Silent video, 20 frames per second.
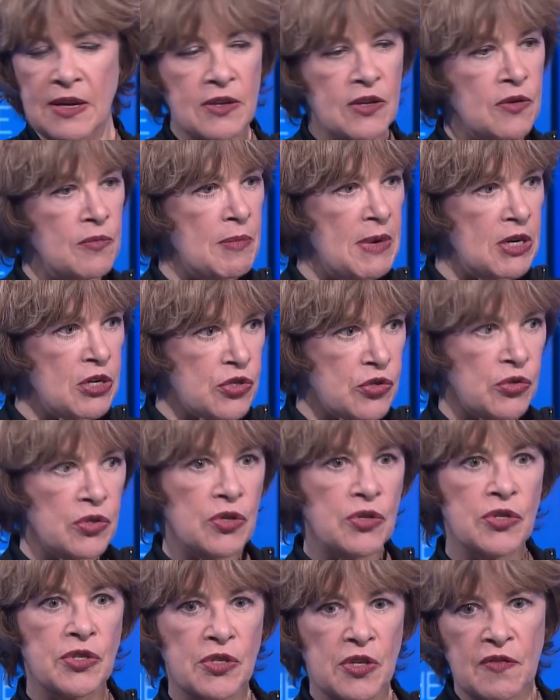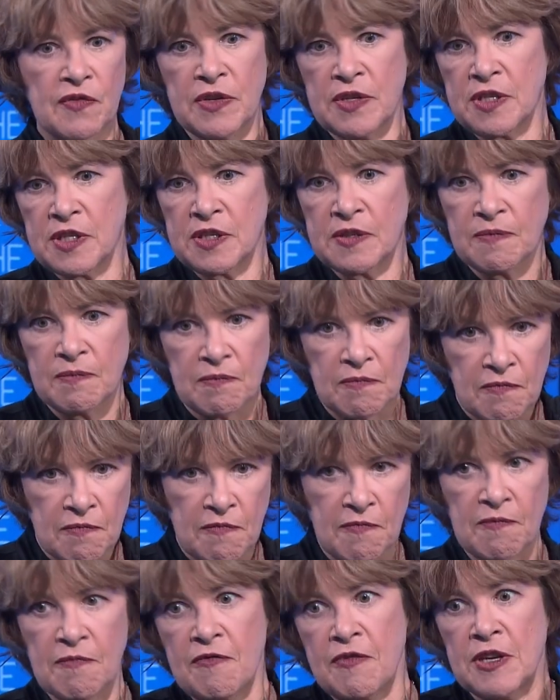you make sure your service
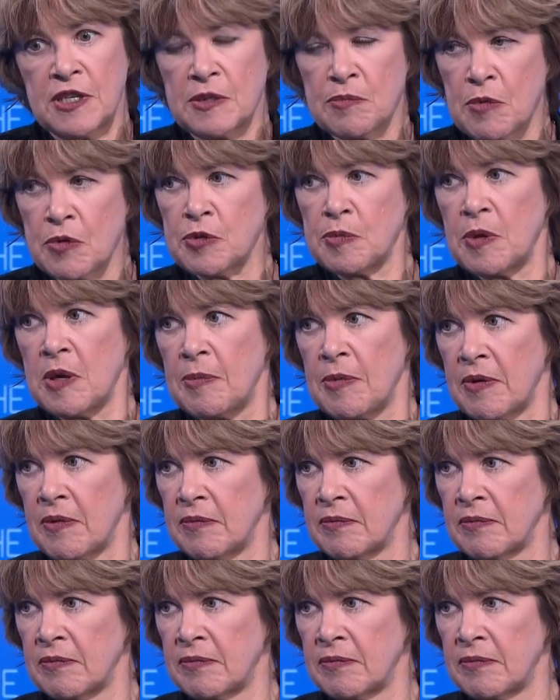fits most people.